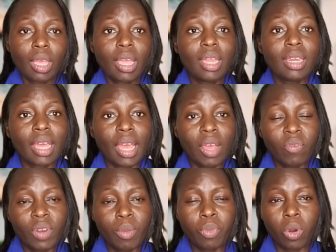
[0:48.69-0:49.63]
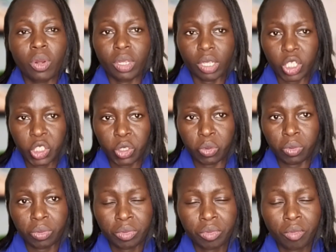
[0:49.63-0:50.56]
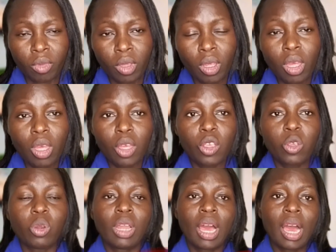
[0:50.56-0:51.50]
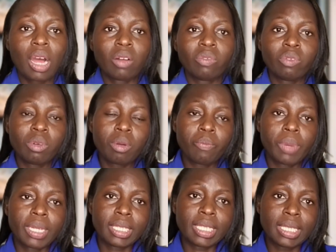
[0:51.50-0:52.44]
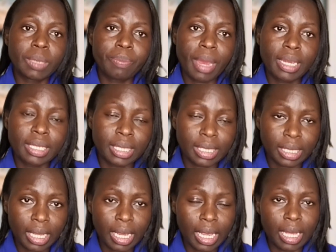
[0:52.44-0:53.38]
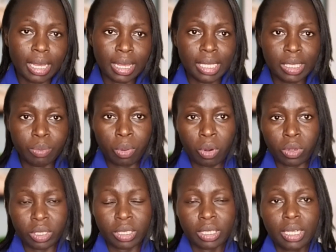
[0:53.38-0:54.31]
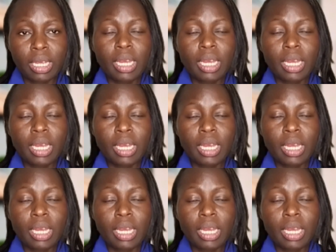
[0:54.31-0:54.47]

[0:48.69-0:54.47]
In every bond issue, you'll have participants in this bond.